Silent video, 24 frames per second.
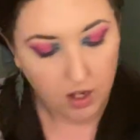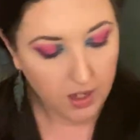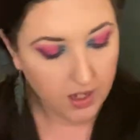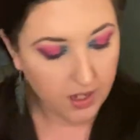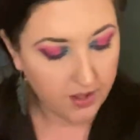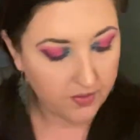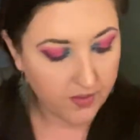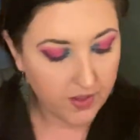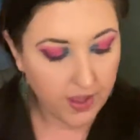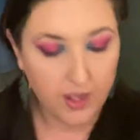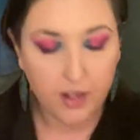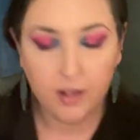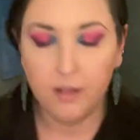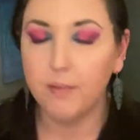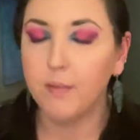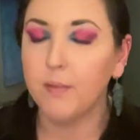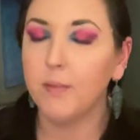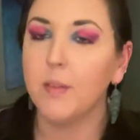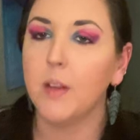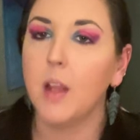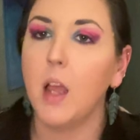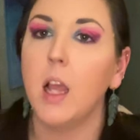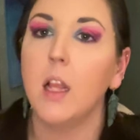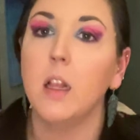And then
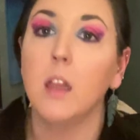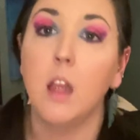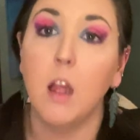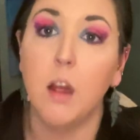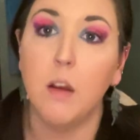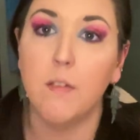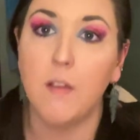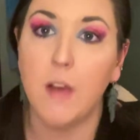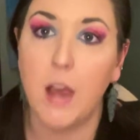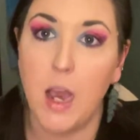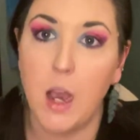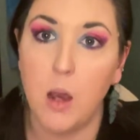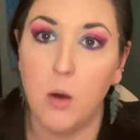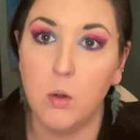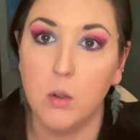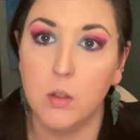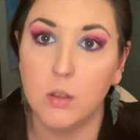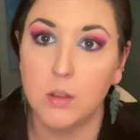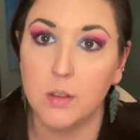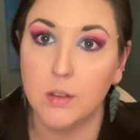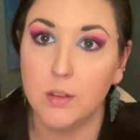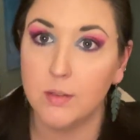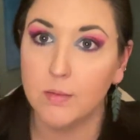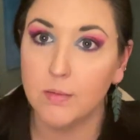I love
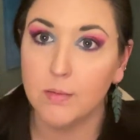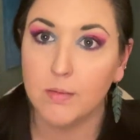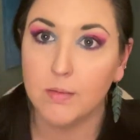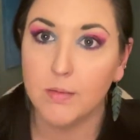owls,